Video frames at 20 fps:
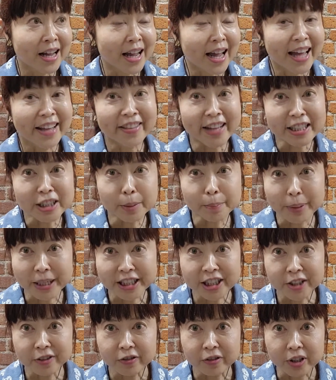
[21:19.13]
And that's a big
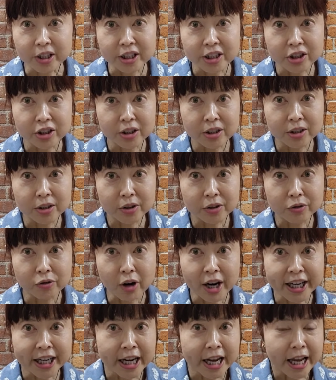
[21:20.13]
difference,
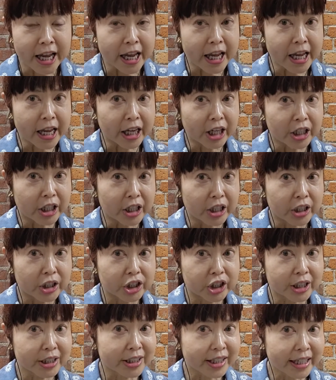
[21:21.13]
right?
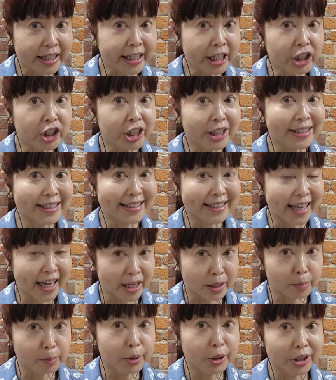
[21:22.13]
She's thinking she's
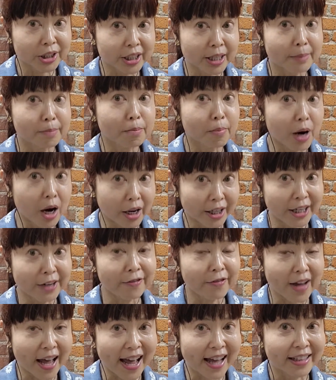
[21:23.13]
10% body
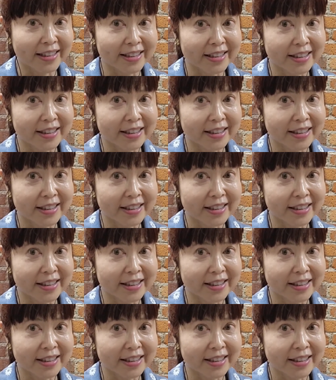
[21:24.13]
fat.